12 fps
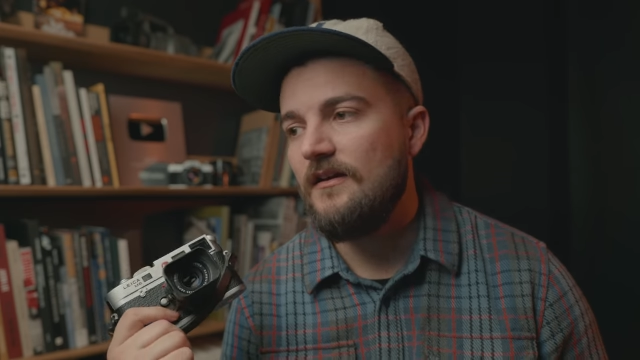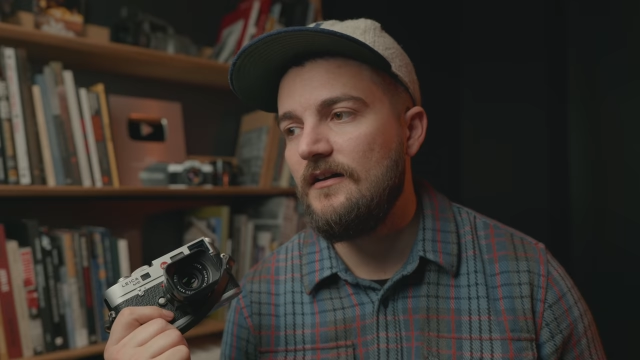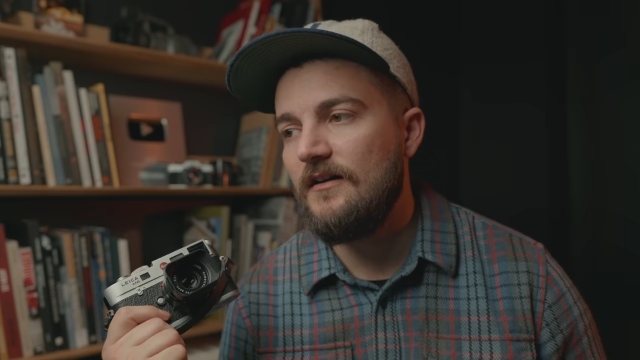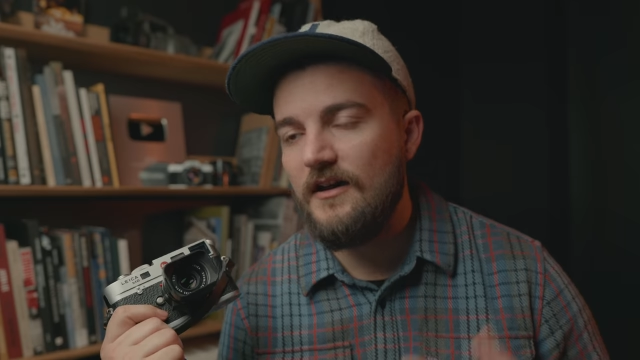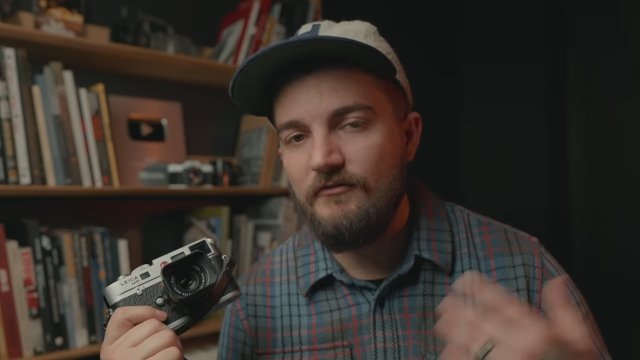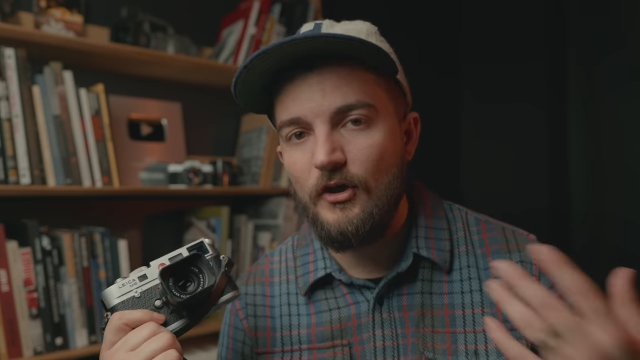
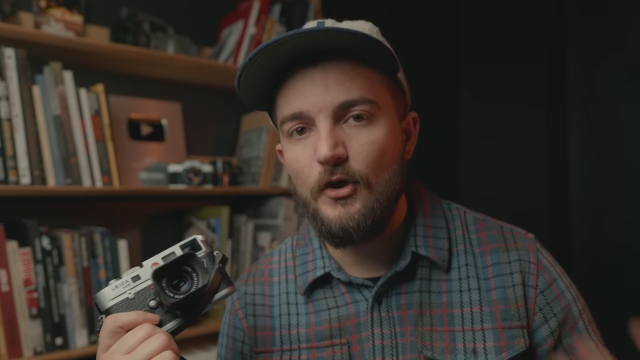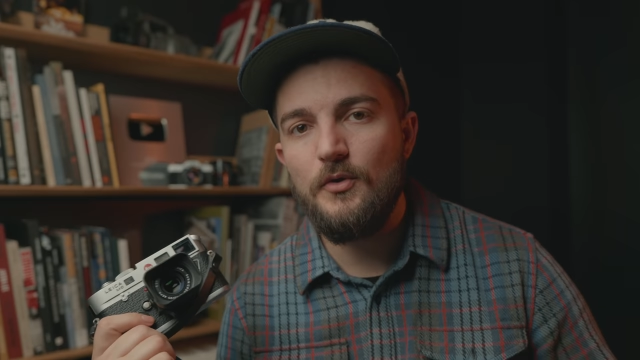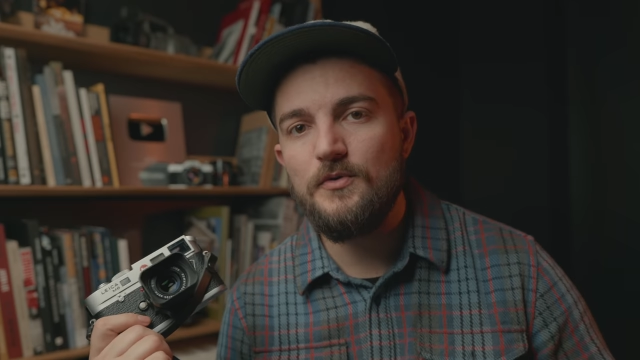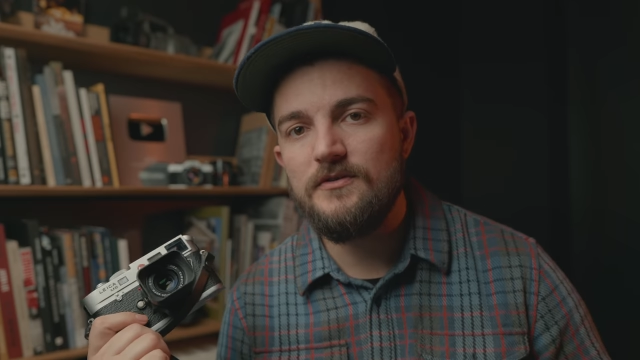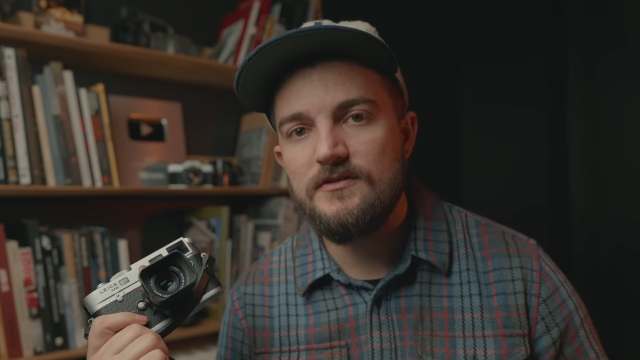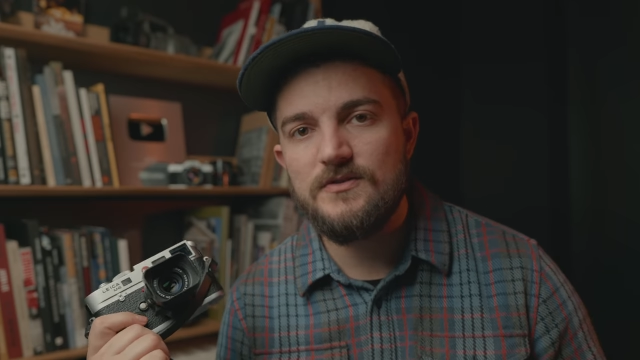I've
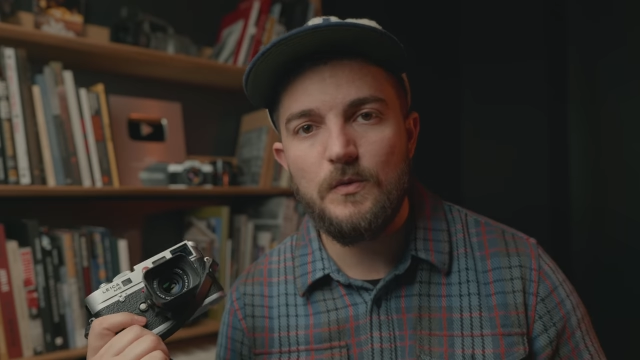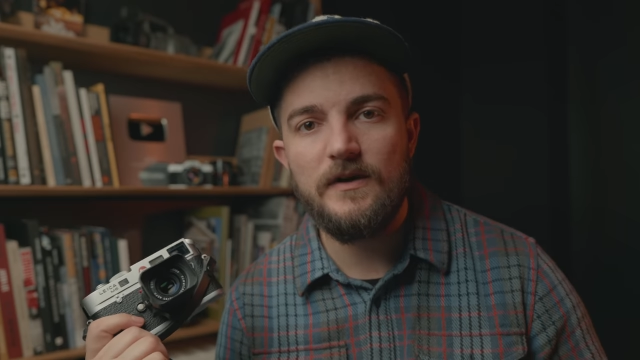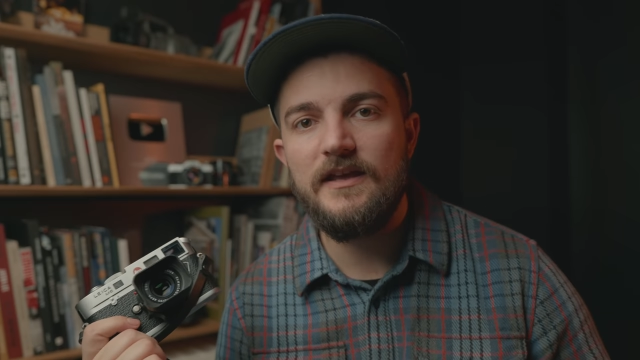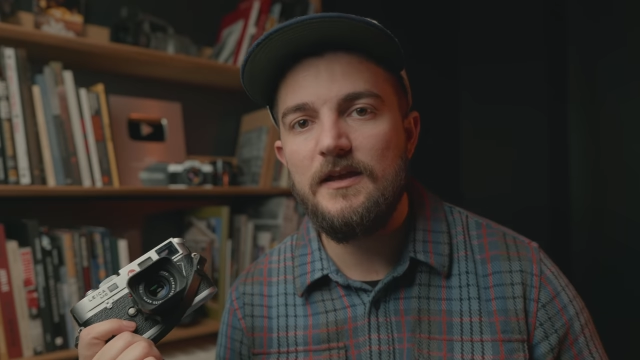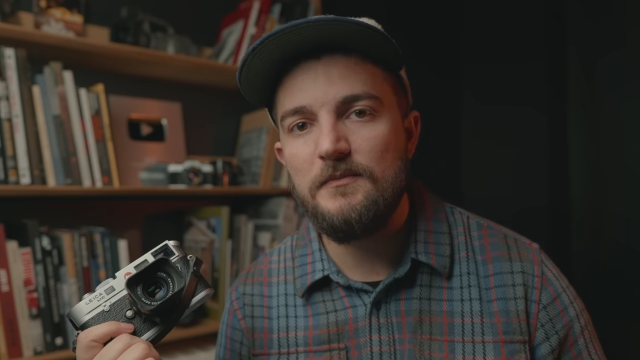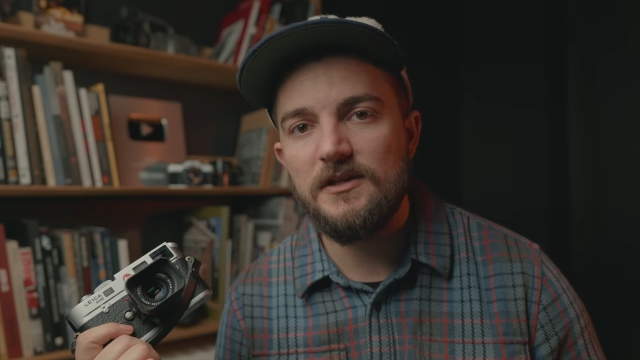owned
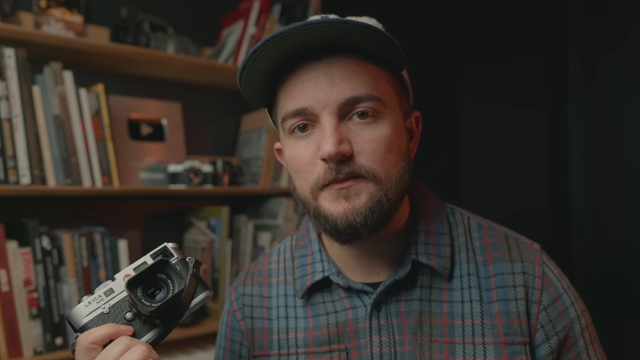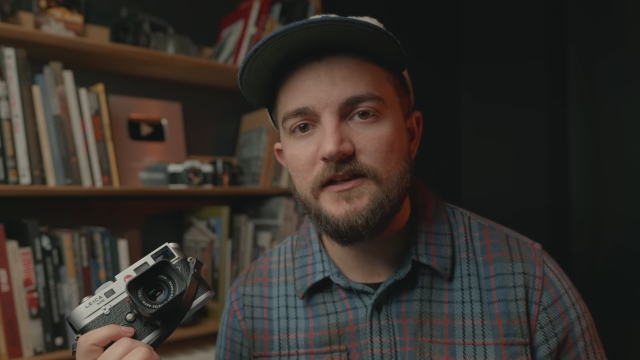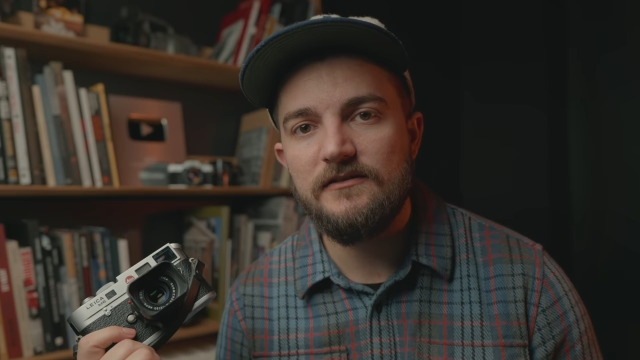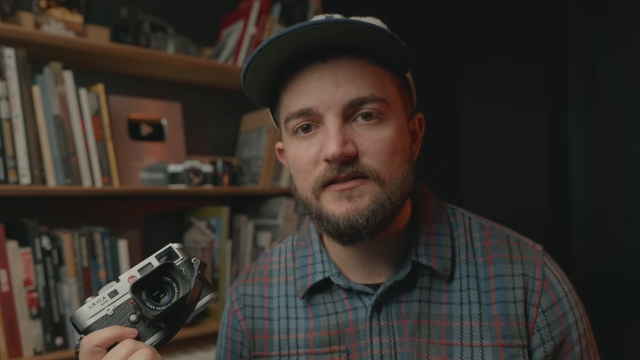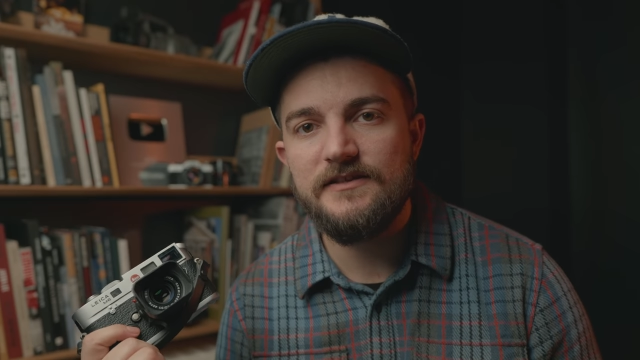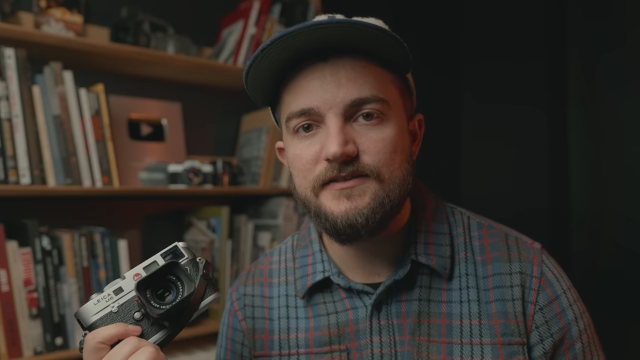
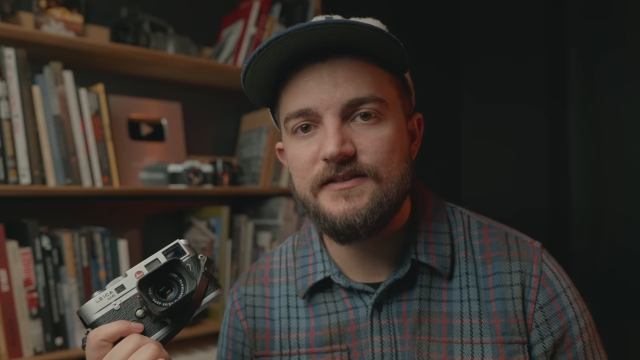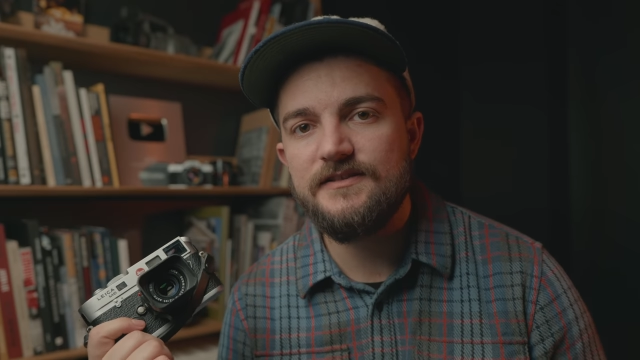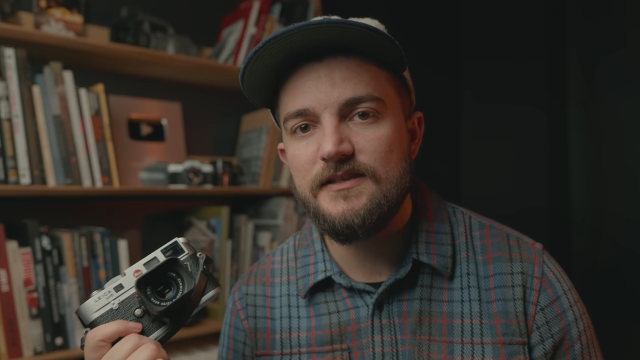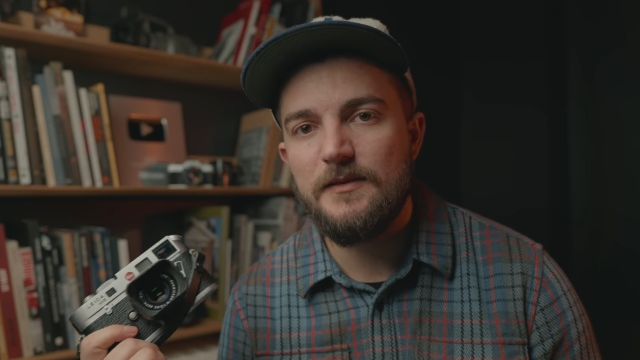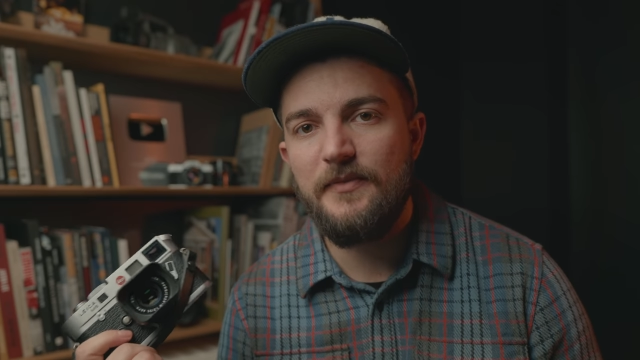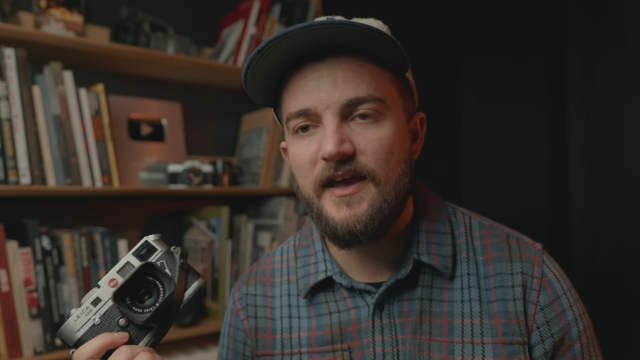28mm
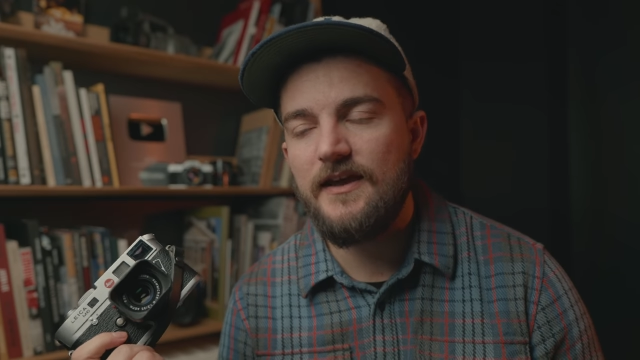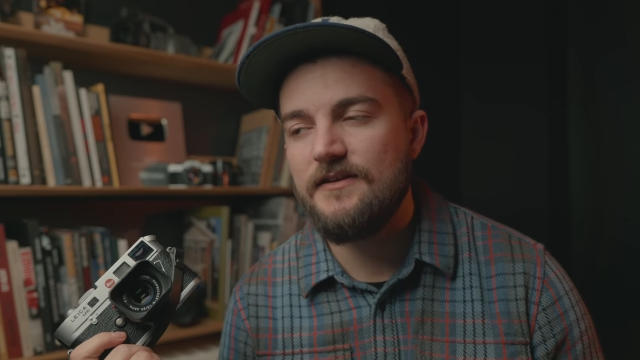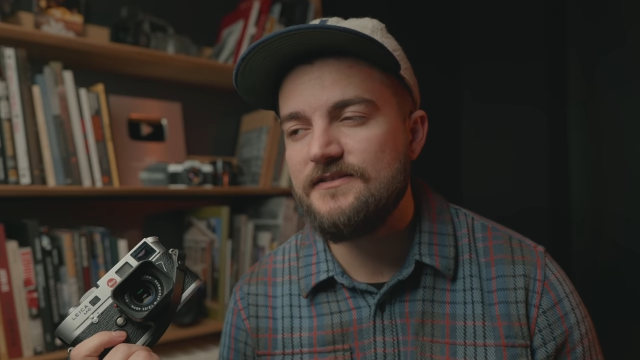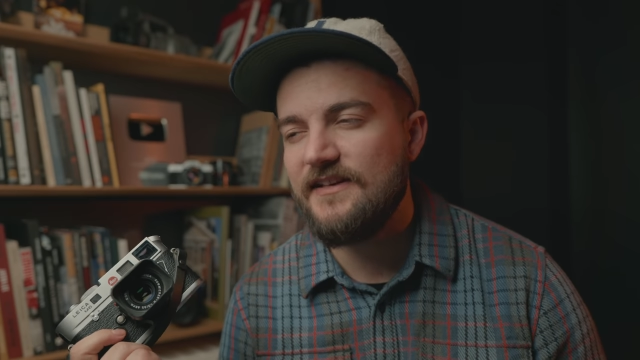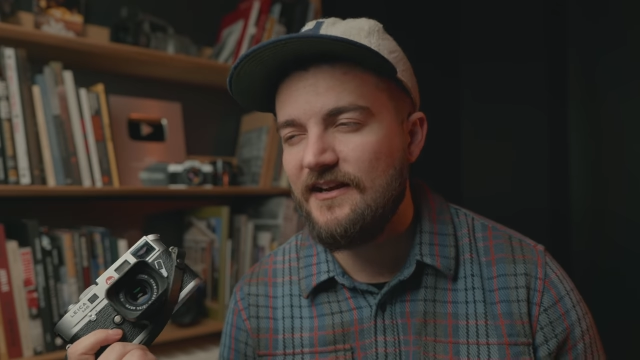lenses in the past,